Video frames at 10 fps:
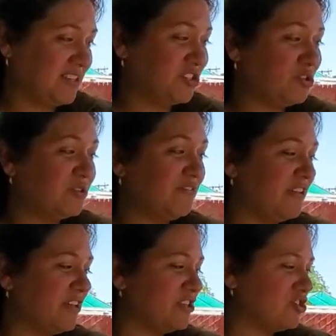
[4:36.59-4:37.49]
to the
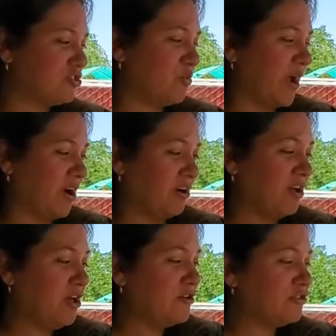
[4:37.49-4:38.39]
village square,
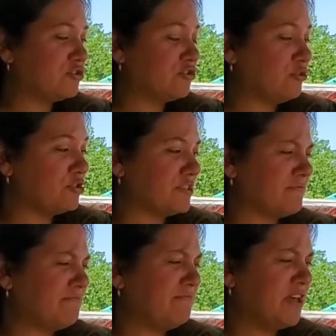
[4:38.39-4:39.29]
the soldiers
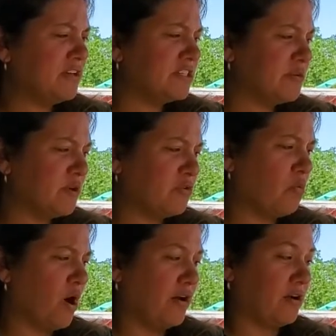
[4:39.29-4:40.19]
filled it with
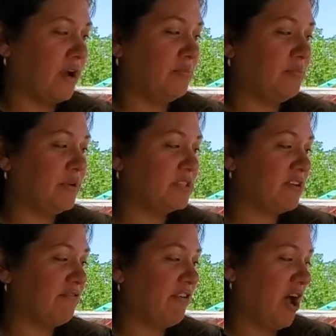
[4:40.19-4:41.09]
water and built a
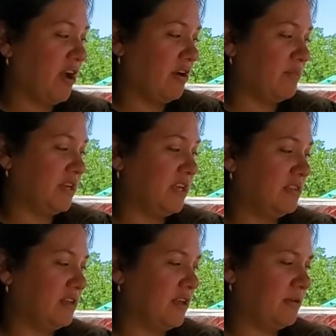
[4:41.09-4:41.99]
fire
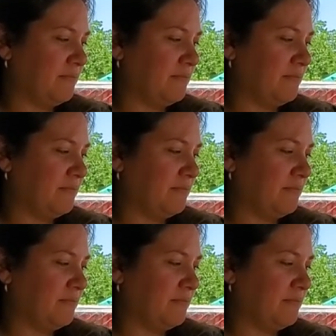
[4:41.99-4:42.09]
beneath it.